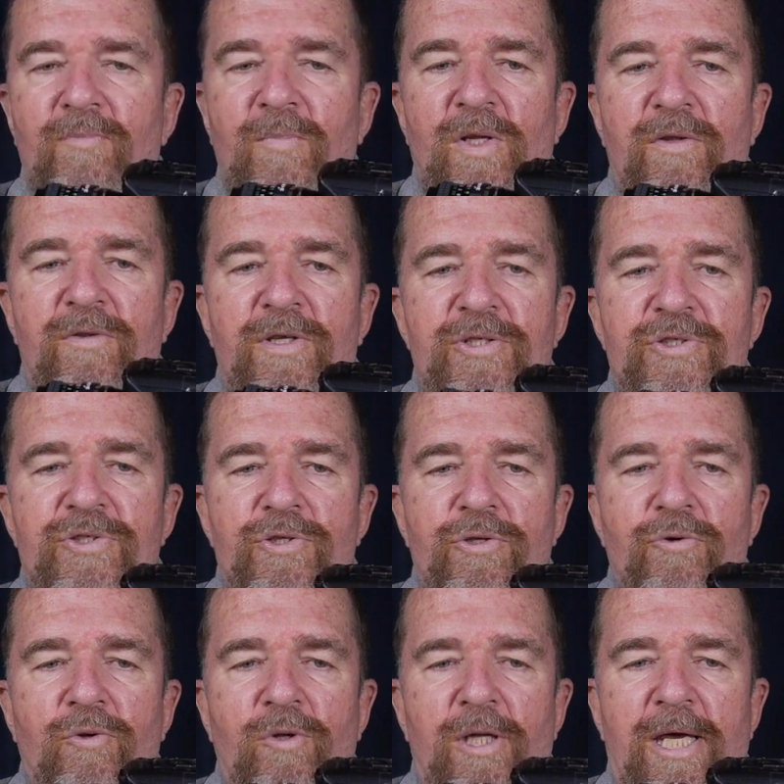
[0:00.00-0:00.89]
this
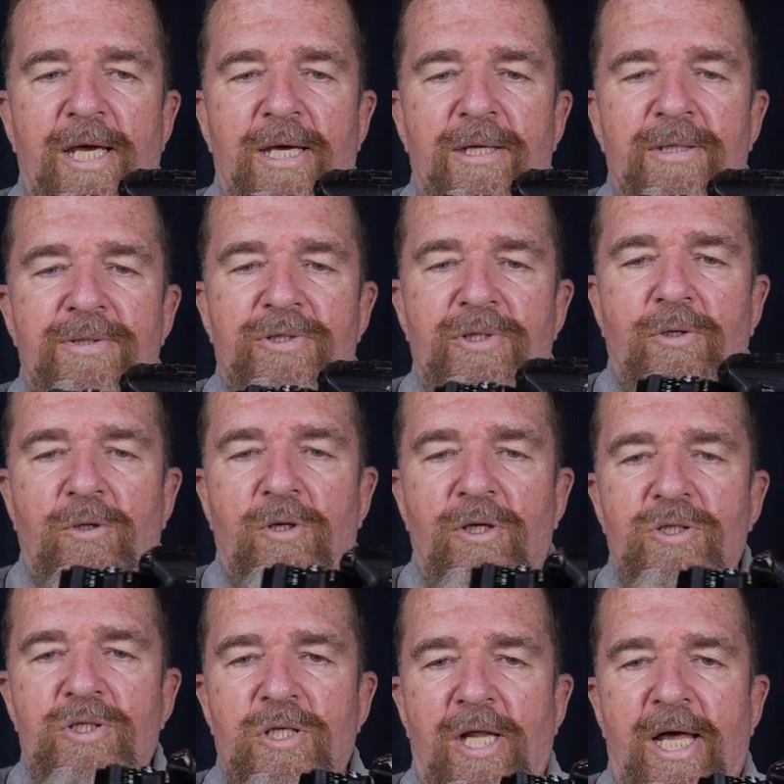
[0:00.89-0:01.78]
new lens
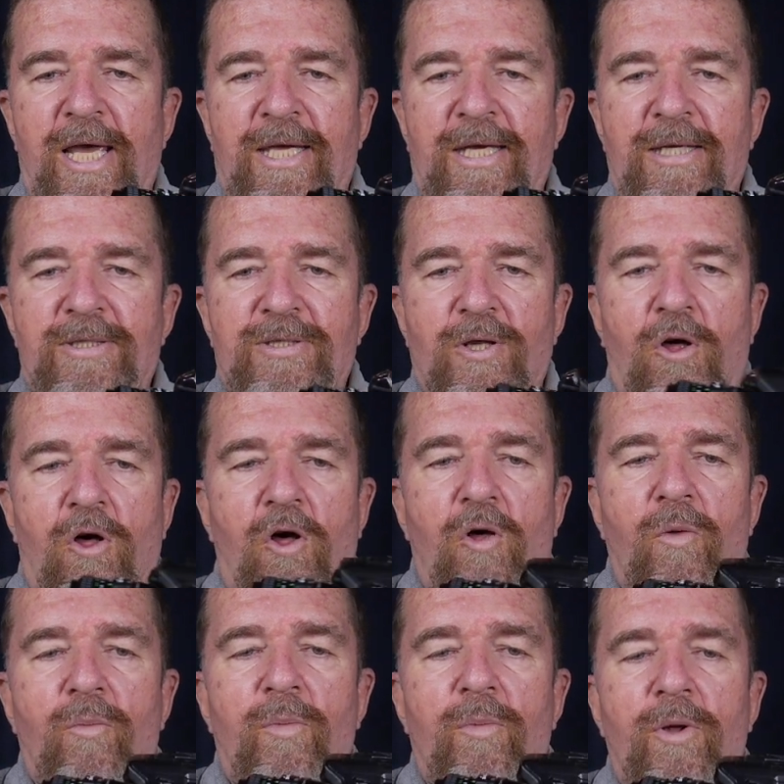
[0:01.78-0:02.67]
looks like it's
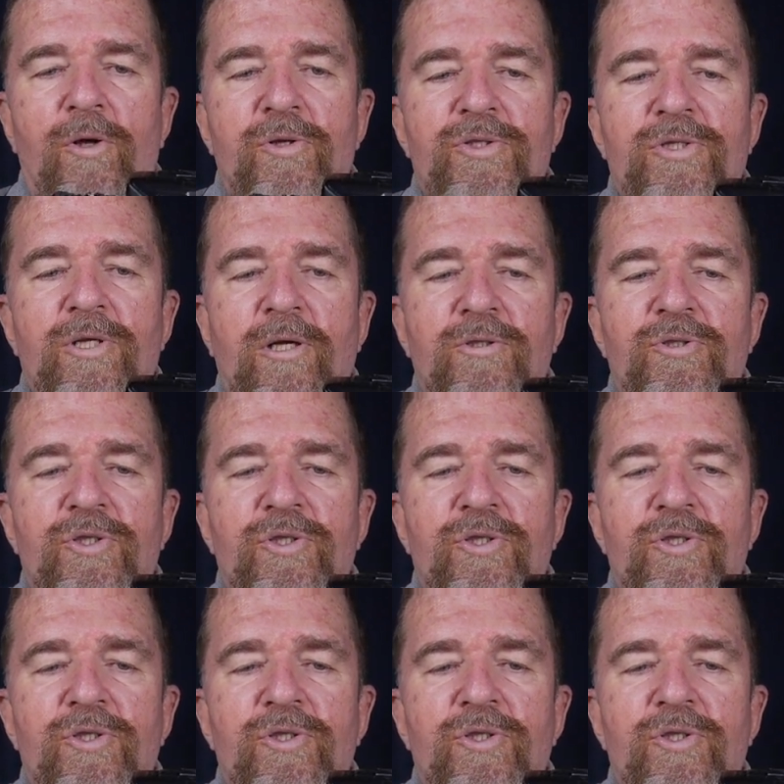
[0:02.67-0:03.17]
almost a,